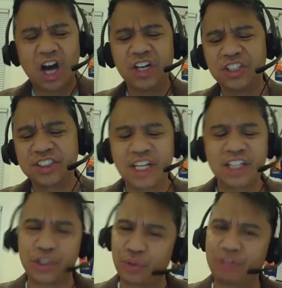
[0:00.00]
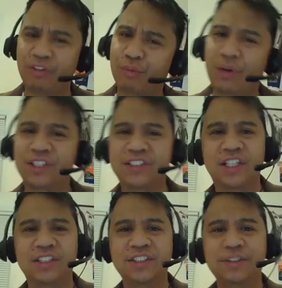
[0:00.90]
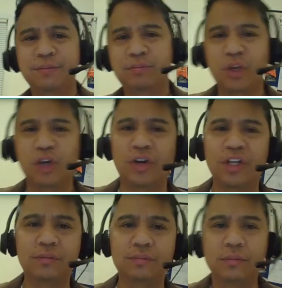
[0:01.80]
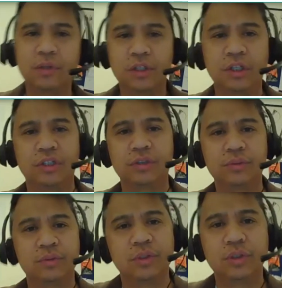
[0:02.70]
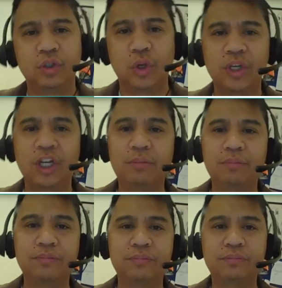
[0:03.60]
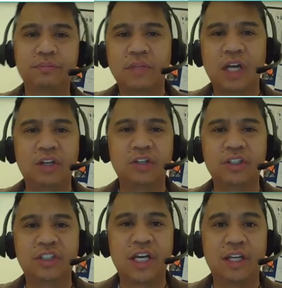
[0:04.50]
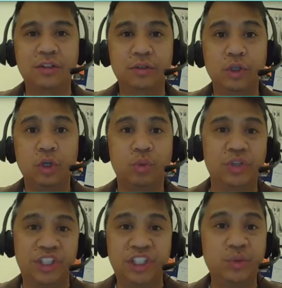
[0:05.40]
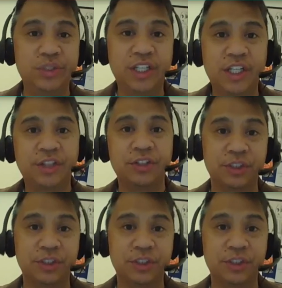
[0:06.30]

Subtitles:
understand the grieving process. All right, look, growing up, I heard that when you deal with death,